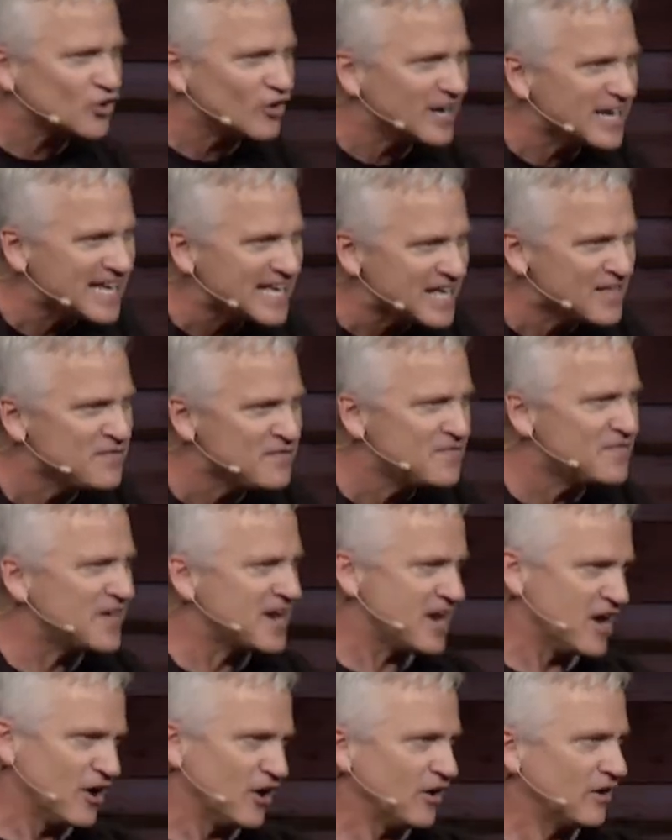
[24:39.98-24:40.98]
are in
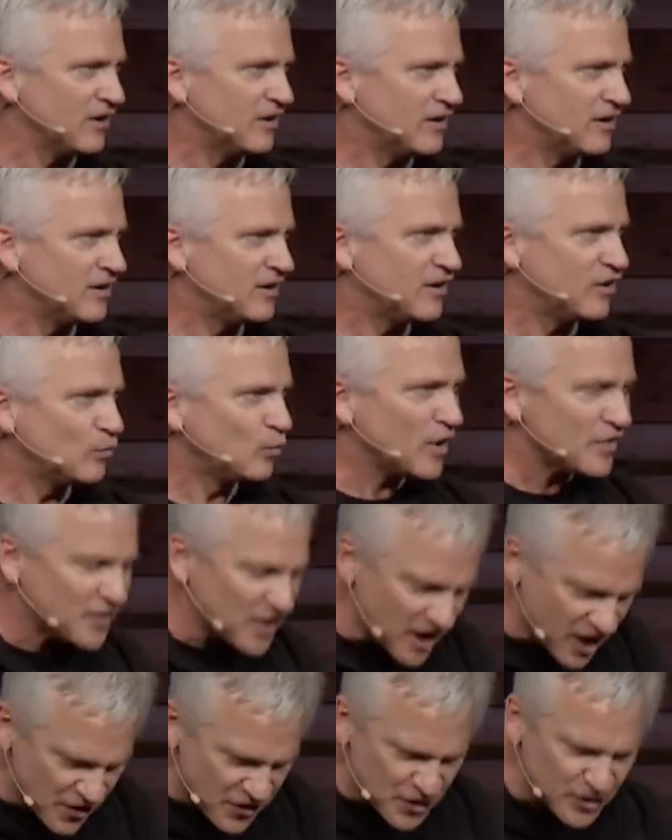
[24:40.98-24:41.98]
there with
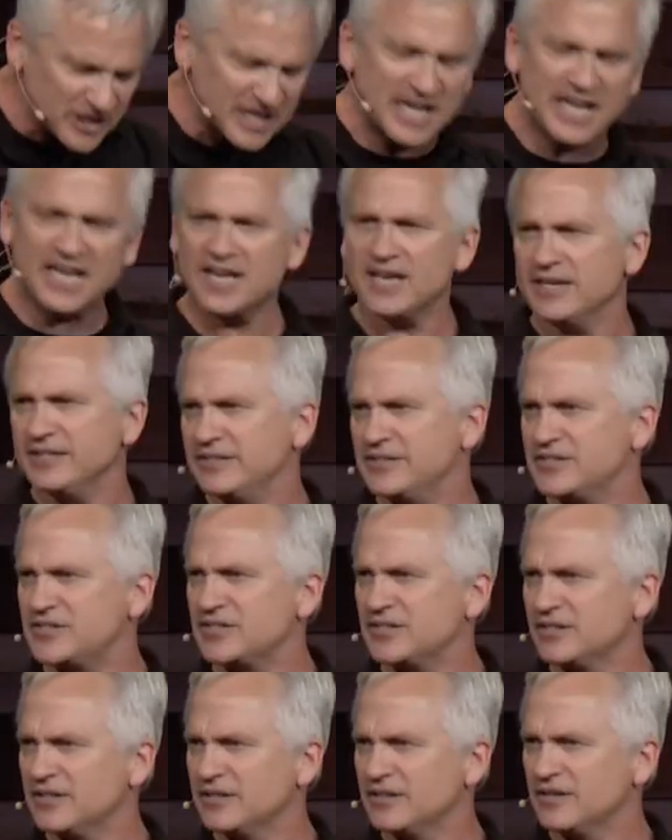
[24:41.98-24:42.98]
other
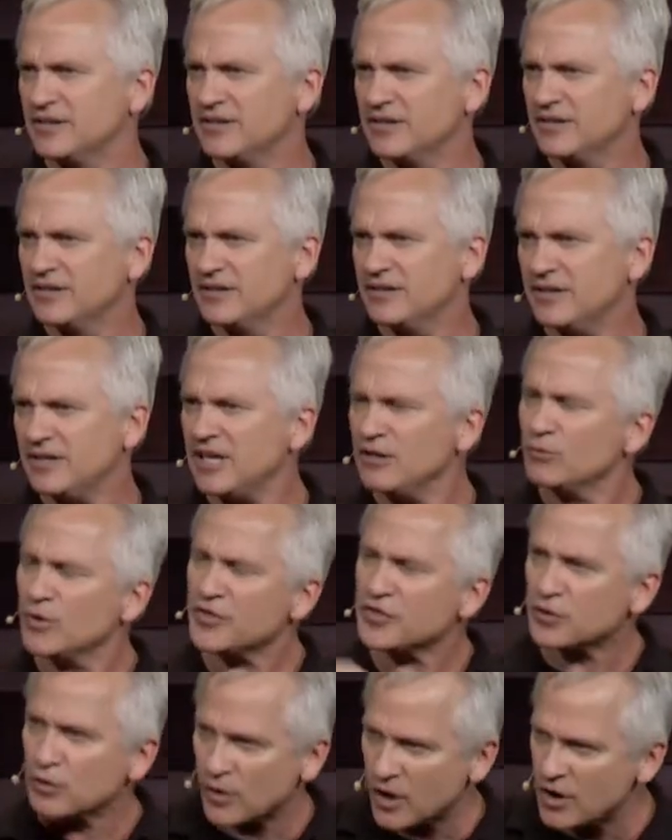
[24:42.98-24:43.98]
kids and
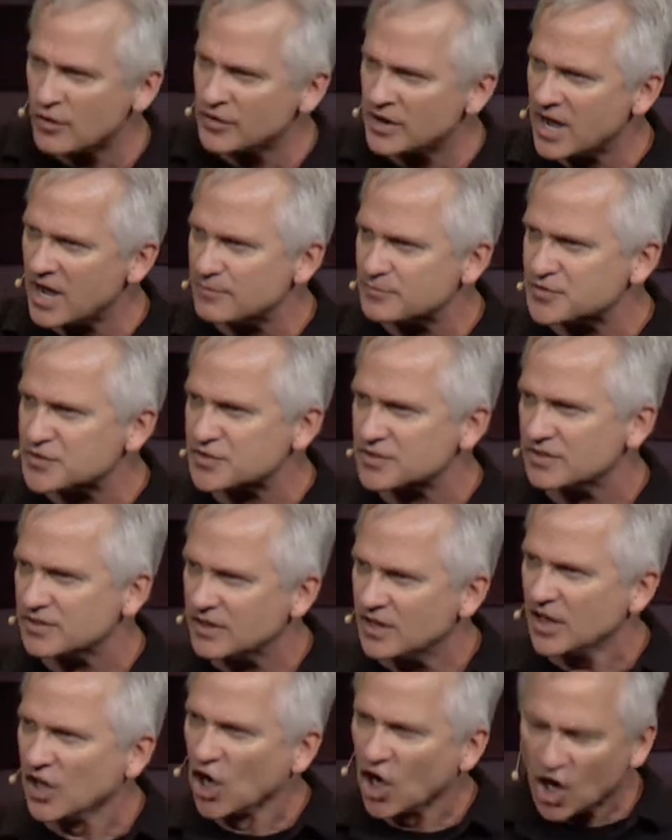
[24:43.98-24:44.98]
with grown ups,
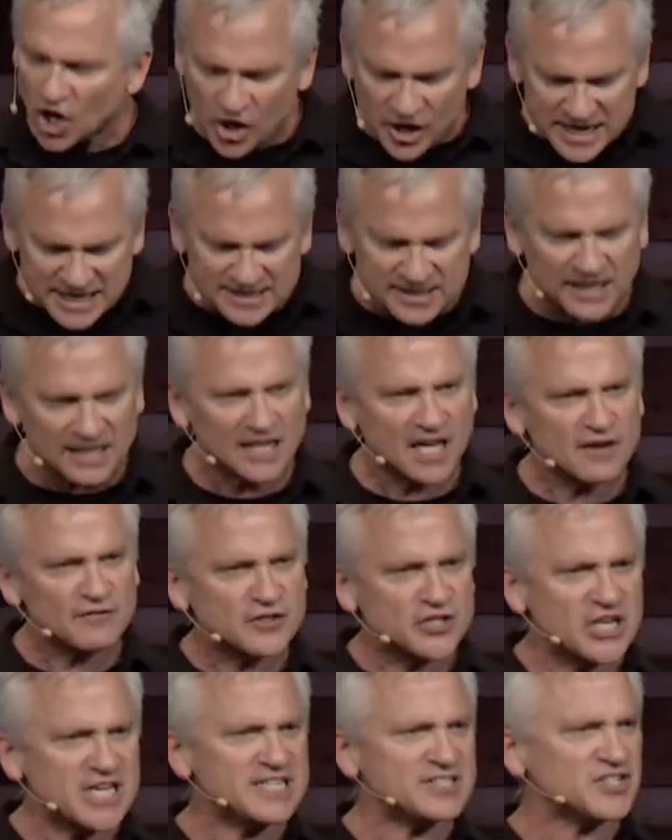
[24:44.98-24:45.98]
learning to love
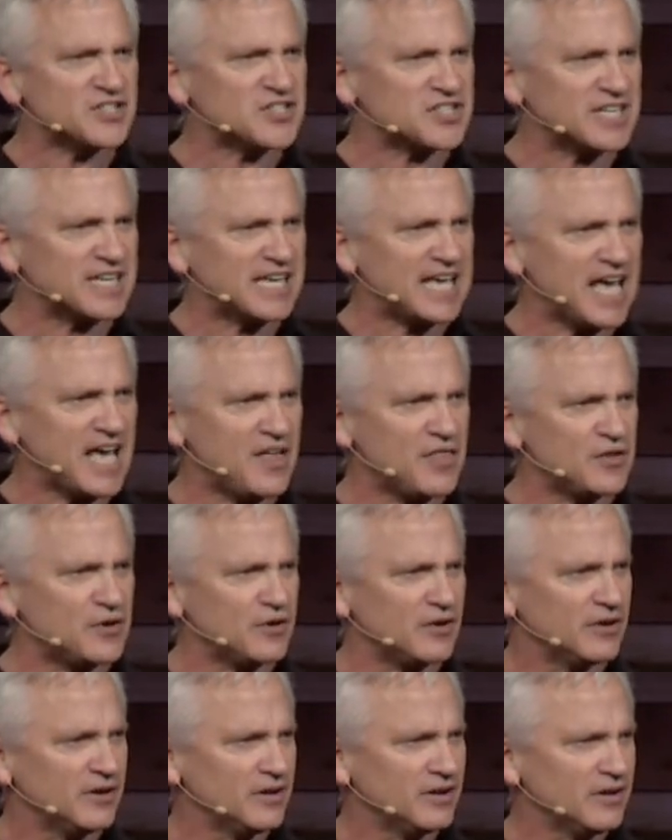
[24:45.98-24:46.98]
Jesus
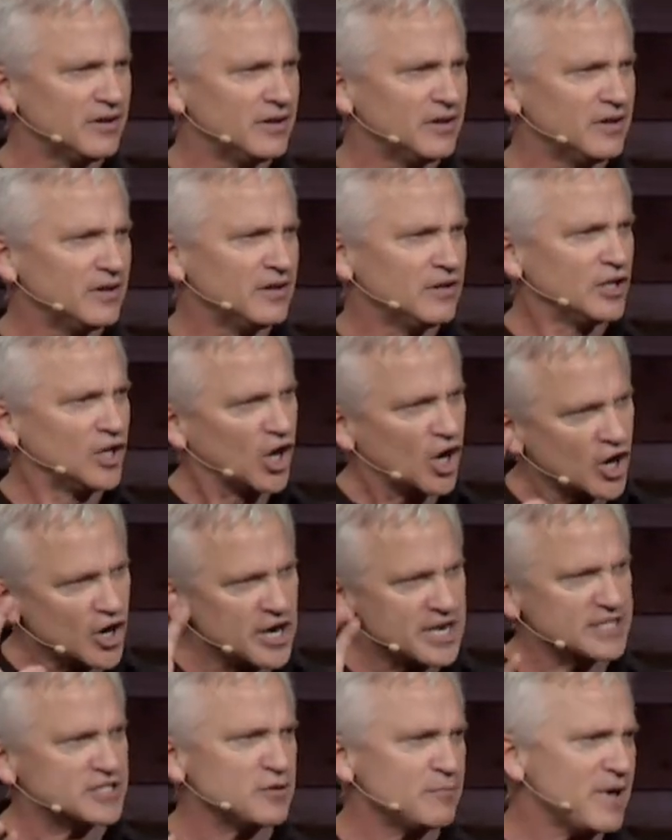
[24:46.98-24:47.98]
together,
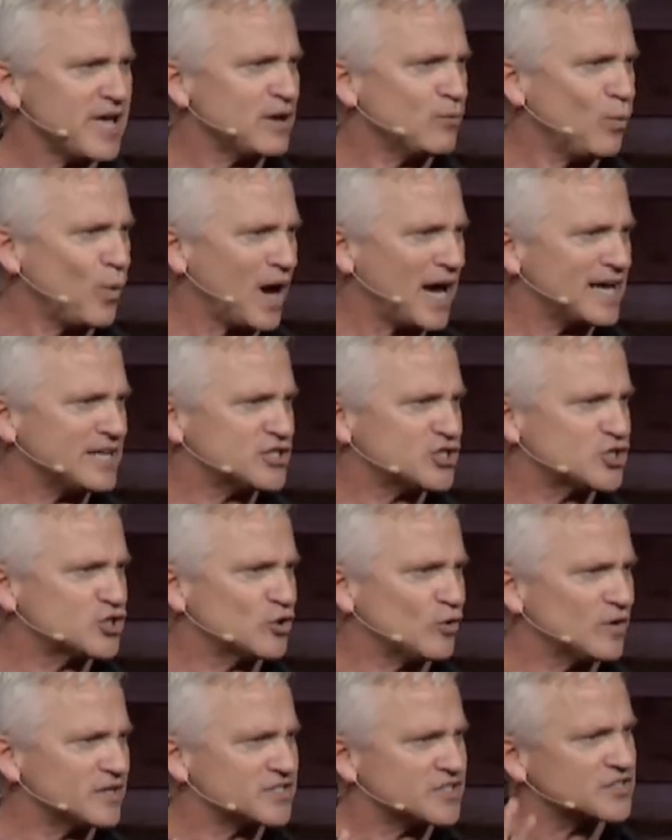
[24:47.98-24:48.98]
learning to make wise
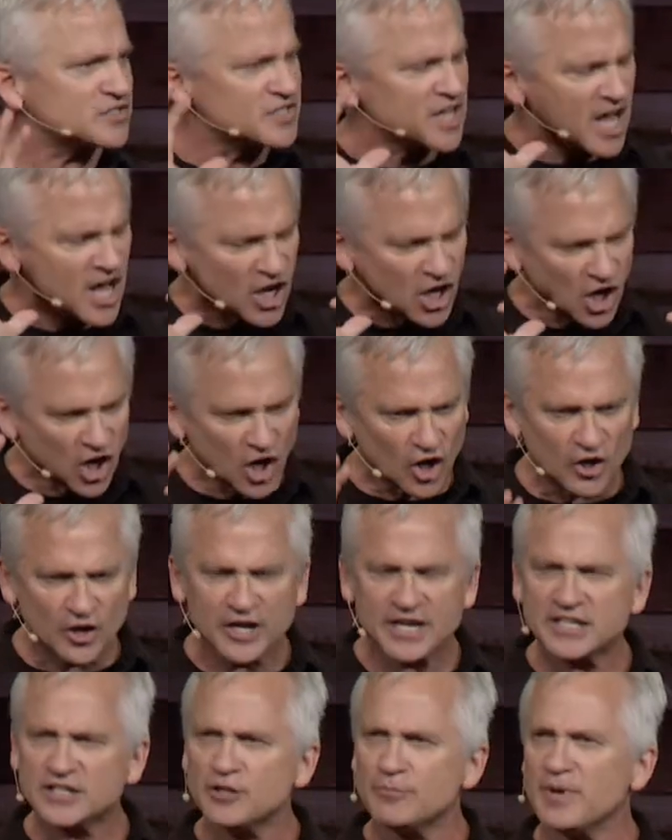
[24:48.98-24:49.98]
choices,
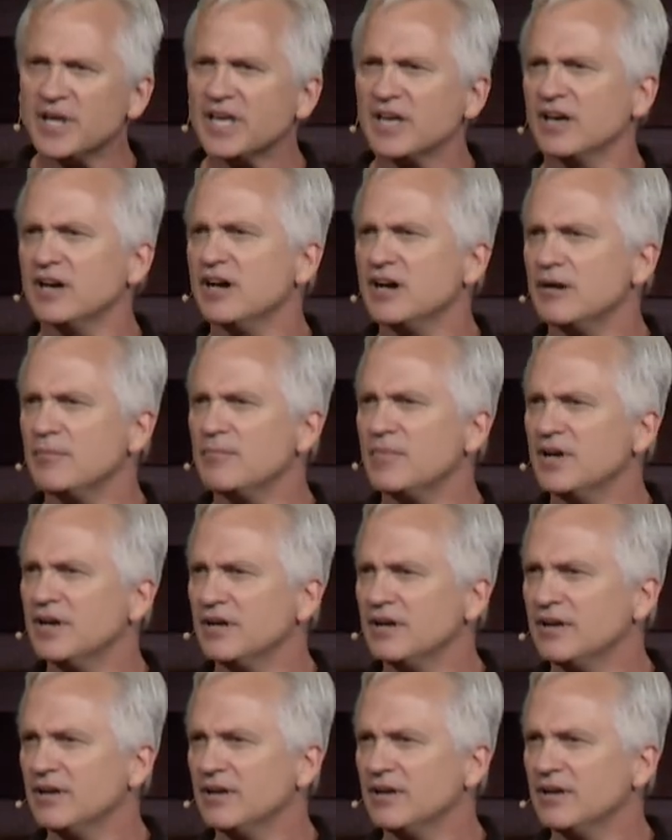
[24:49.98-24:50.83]
learning to become